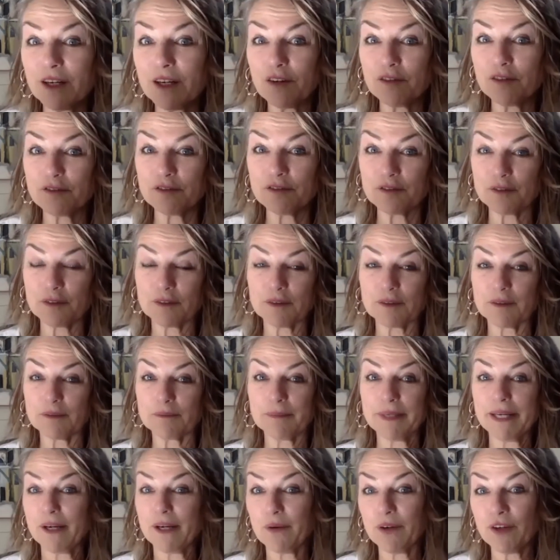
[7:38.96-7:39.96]
of
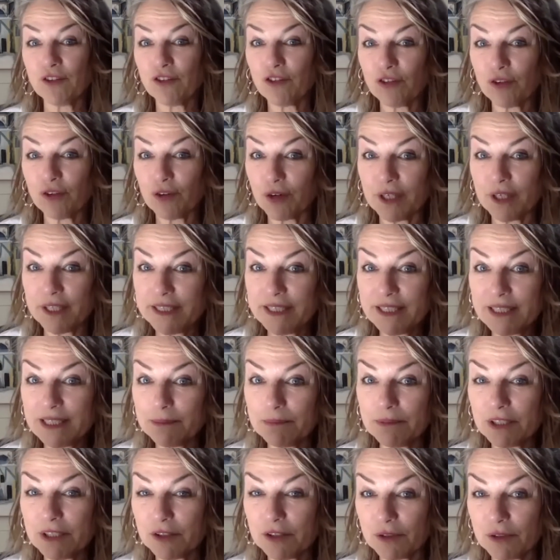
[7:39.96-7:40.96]
marriage or
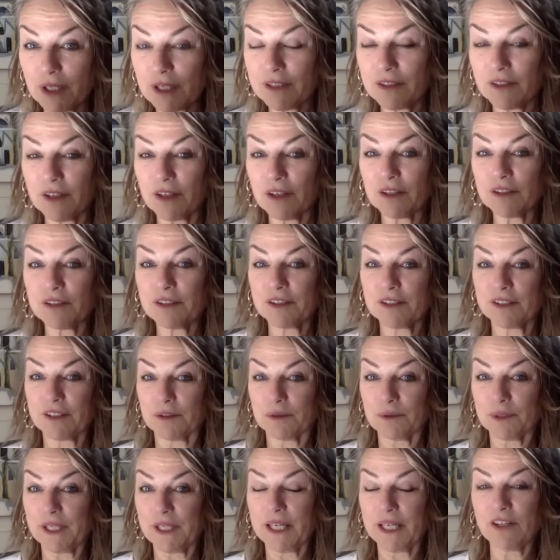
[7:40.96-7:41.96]
intimate adult
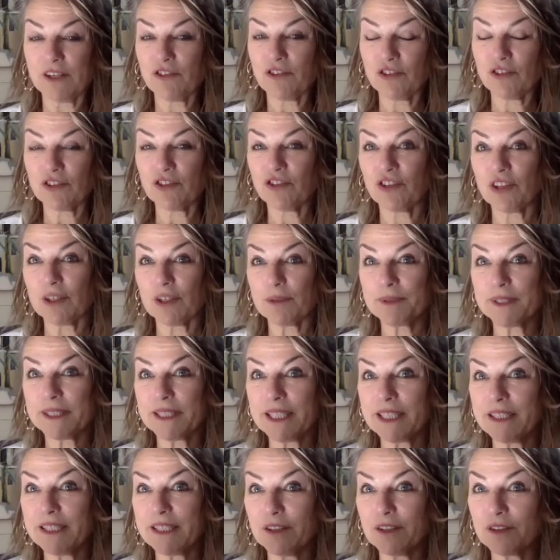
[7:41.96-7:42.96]
relationships
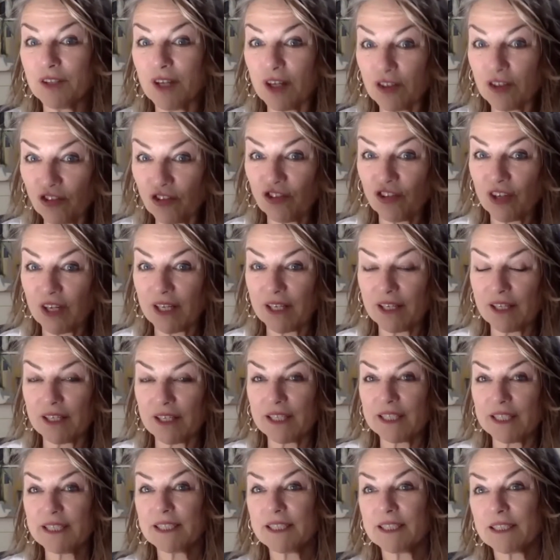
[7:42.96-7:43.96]
in a nutshell
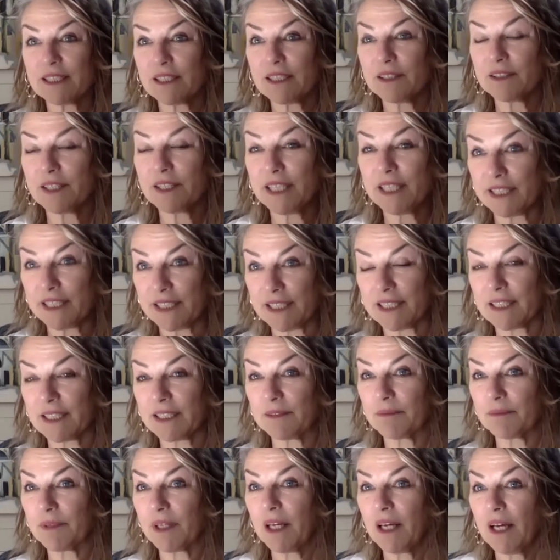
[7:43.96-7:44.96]
is
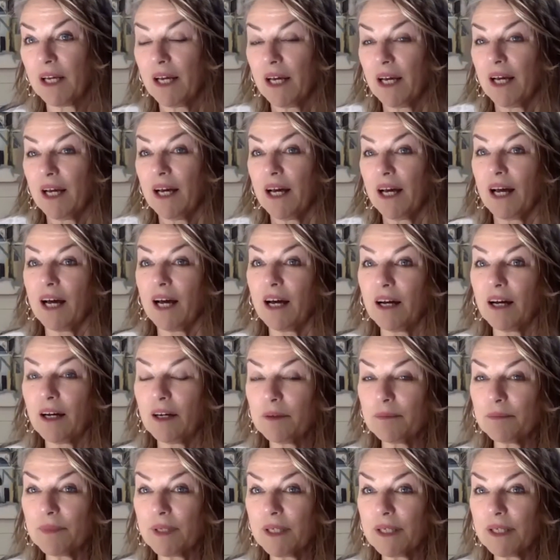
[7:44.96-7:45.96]
this.
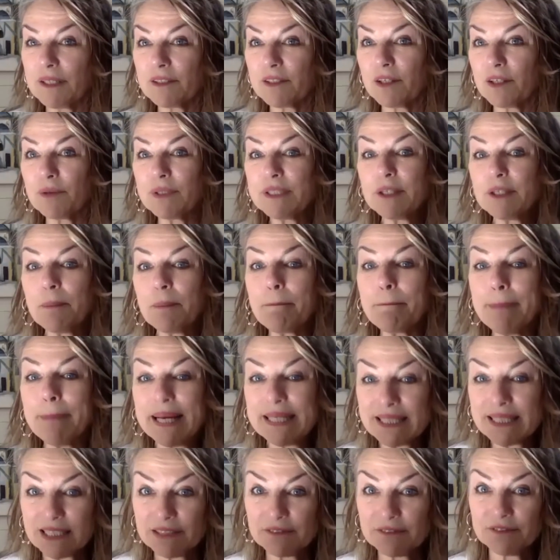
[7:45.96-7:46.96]
There is a
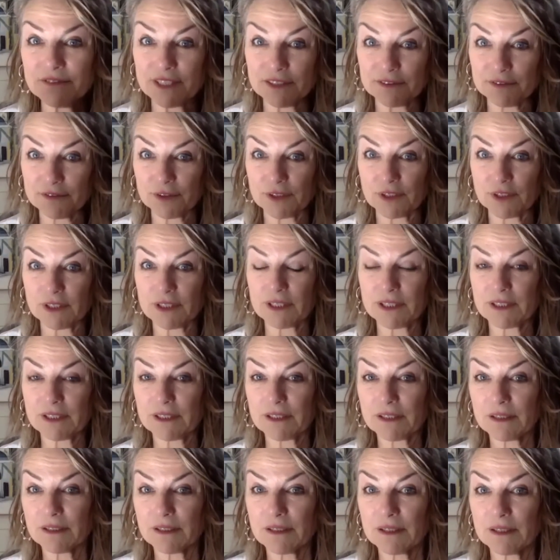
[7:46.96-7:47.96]
massive
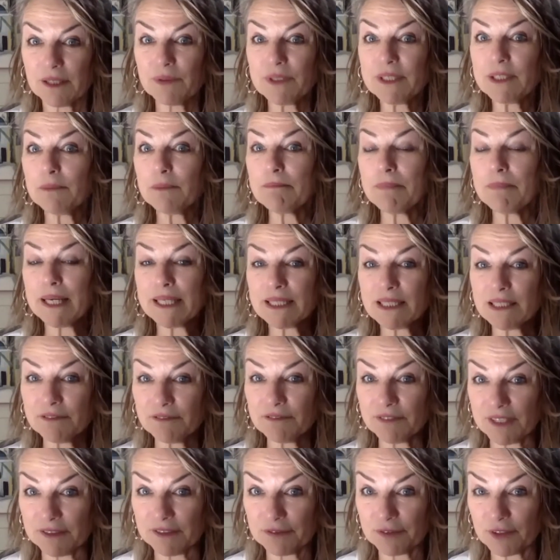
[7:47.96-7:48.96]
difference. There is a massive
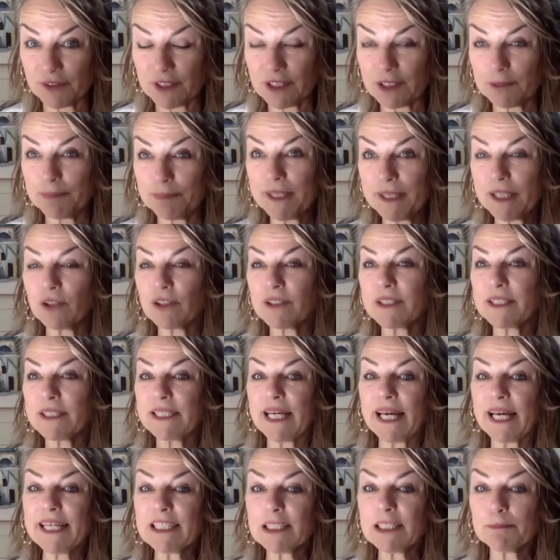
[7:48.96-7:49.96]
difference because the
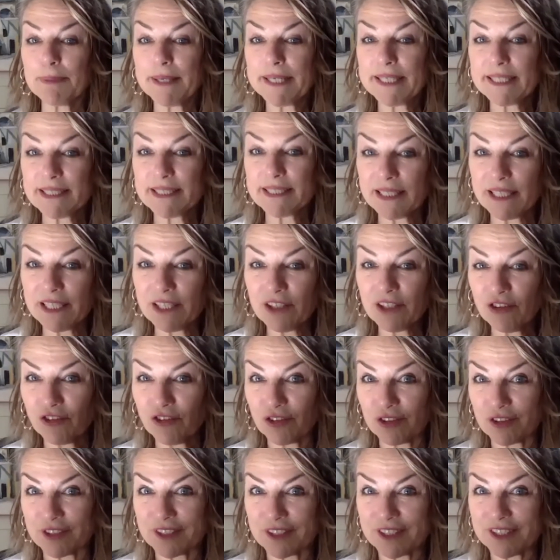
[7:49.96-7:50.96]

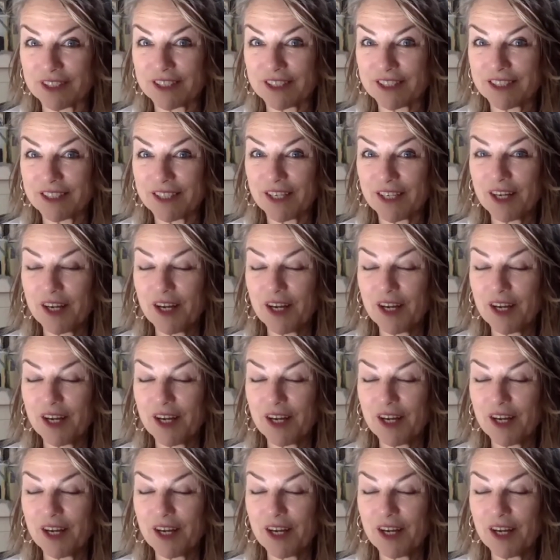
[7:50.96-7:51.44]
expectations